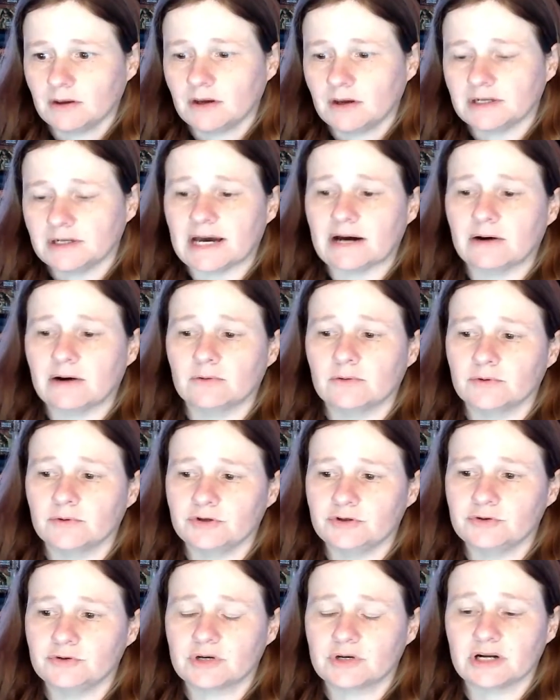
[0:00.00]
Now,
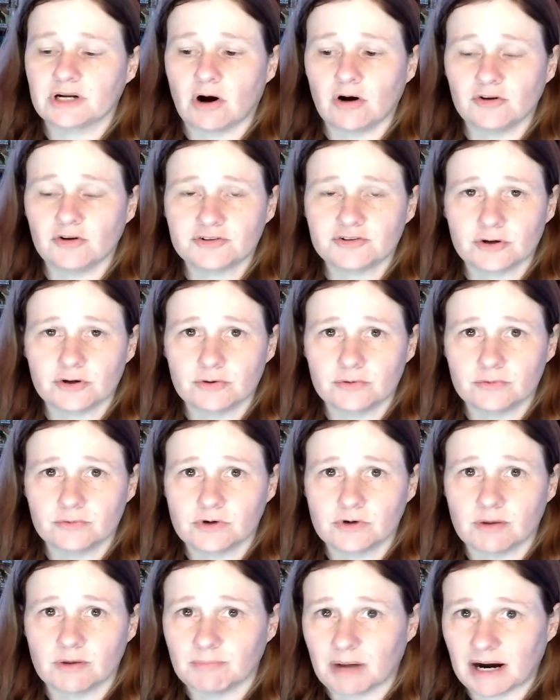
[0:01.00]
you can also
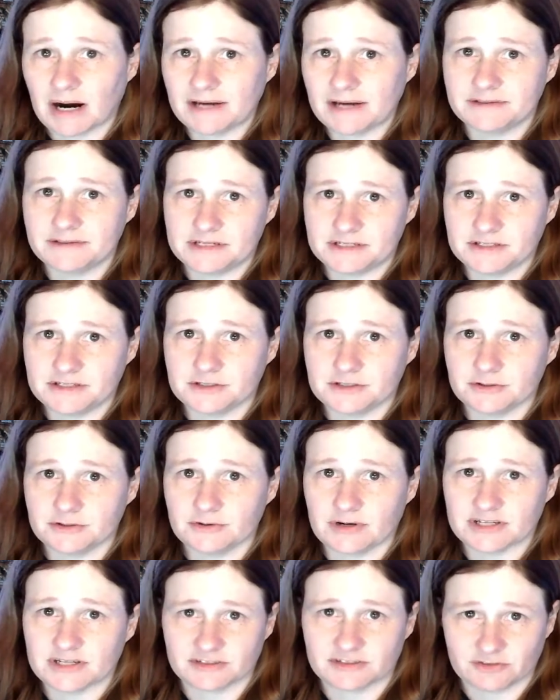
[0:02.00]
combine these
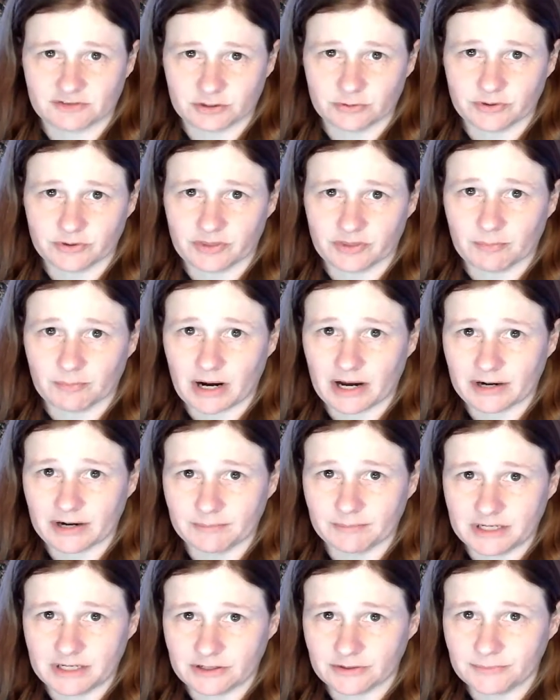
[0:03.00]
two, as I've shown at the bottom
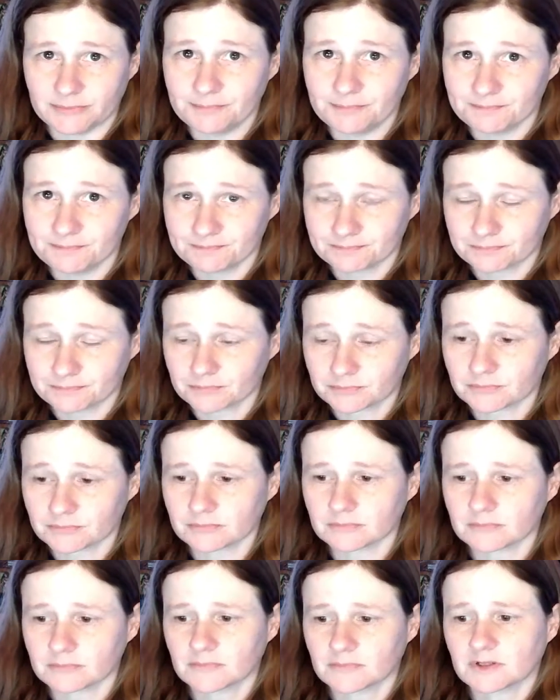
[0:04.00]
here.
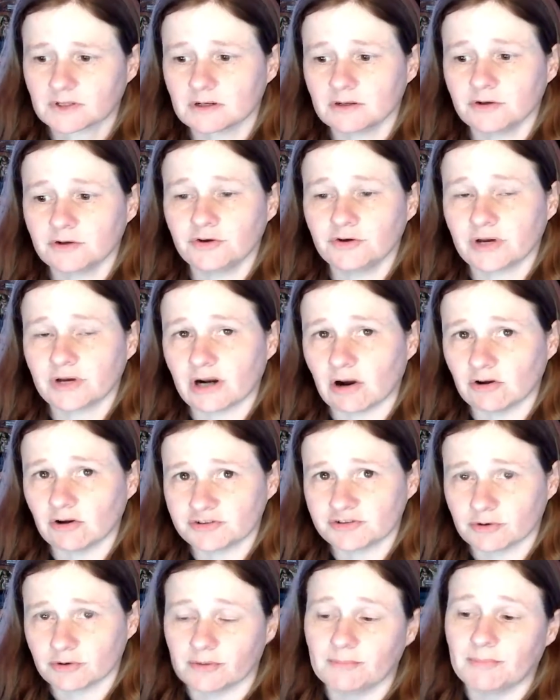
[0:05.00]
You can
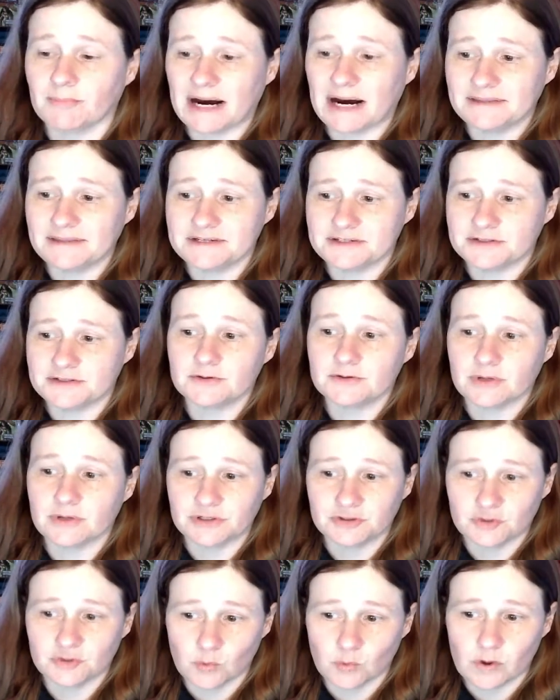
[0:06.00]
also combine these two
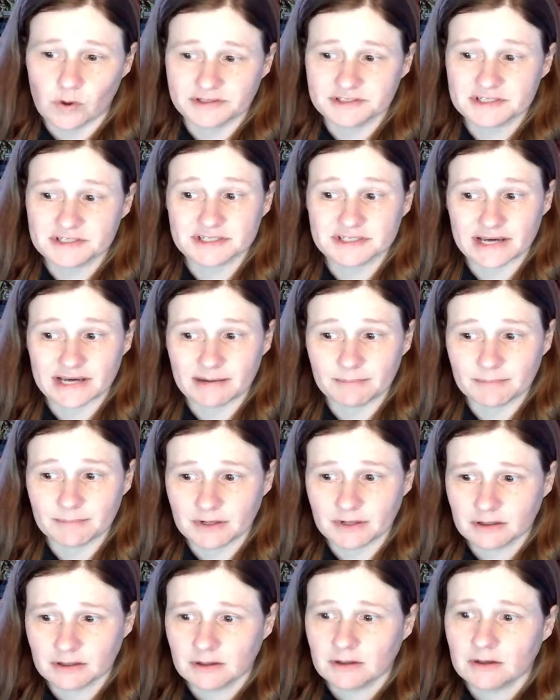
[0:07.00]
into one step
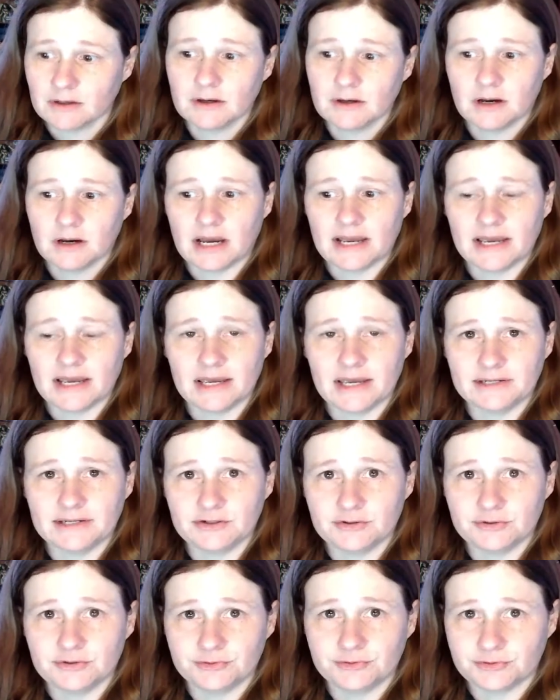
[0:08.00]
and
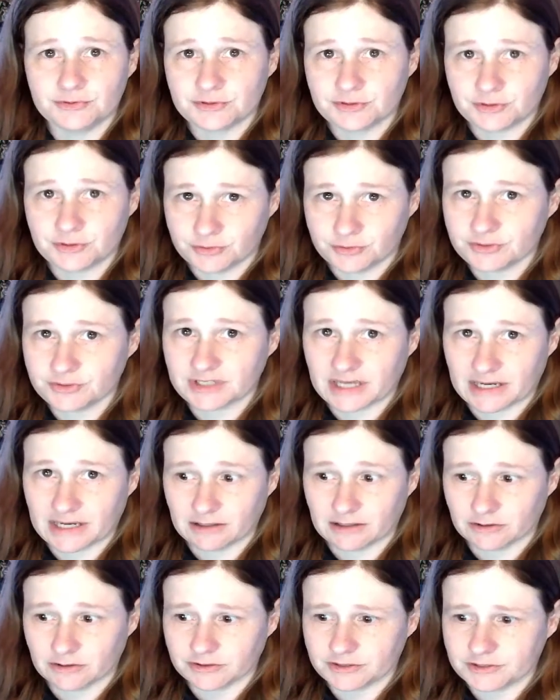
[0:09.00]
use two
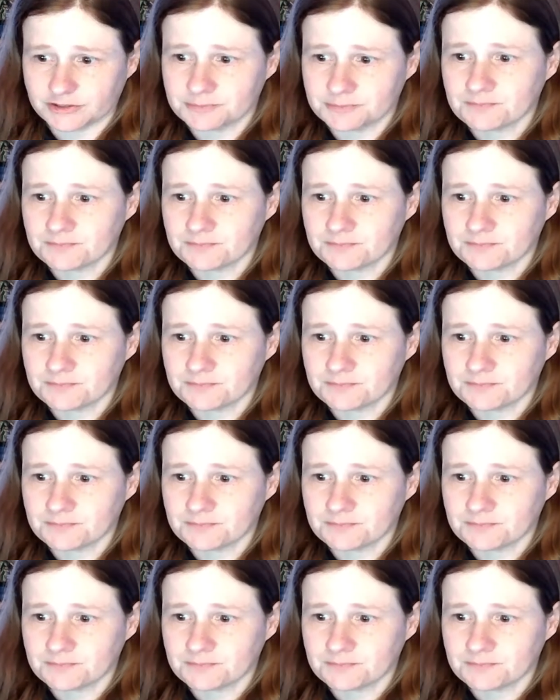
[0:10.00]
scalars.